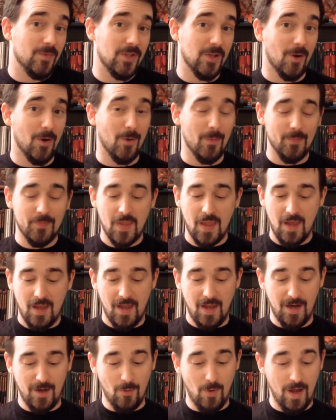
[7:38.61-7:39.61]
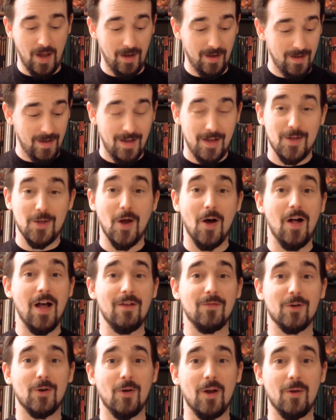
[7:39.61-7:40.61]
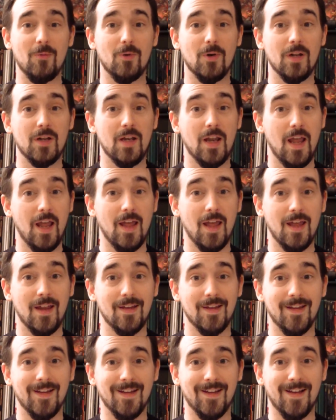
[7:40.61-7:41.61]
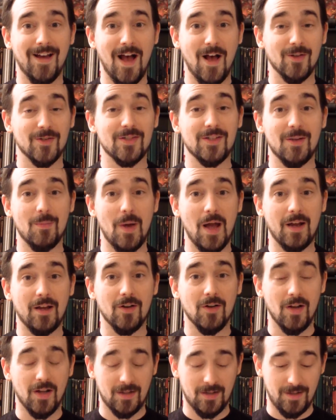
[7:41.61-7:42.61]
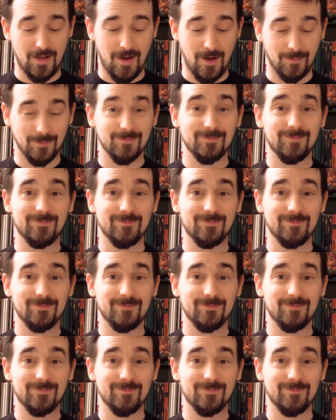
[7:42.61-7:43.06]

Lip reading: So anyway, y'all have a great one and I'll see you back here next time.